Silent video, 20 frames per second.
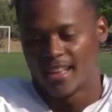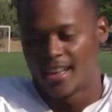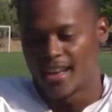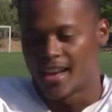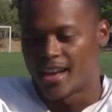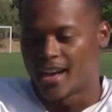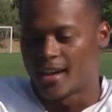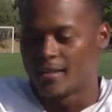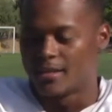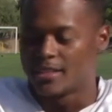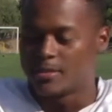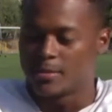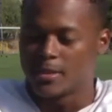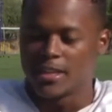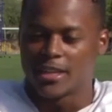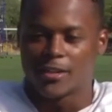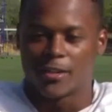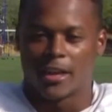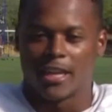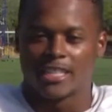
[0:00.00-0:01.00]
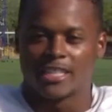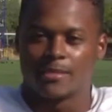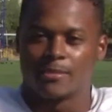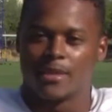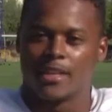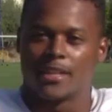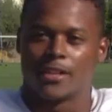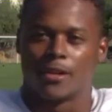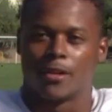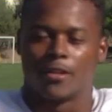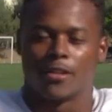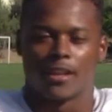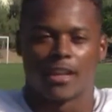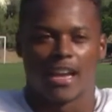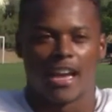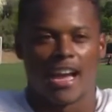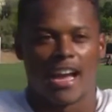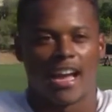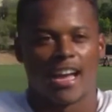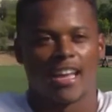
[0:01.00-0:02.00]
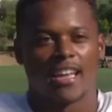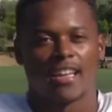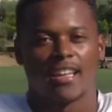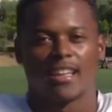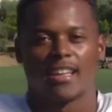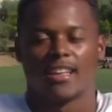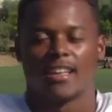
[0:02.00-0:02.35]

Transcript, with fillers: It's pretty crazy being the older guy.